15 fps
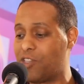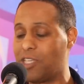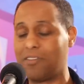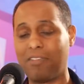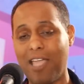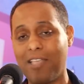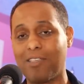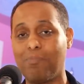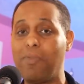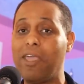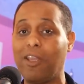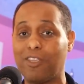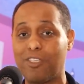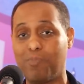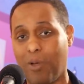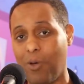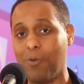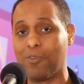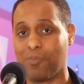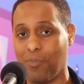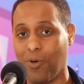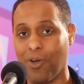Just things are being
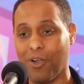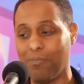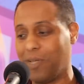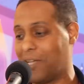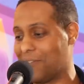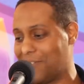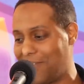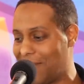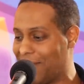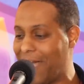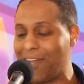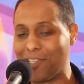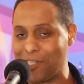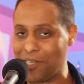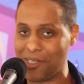exposed more because of technology.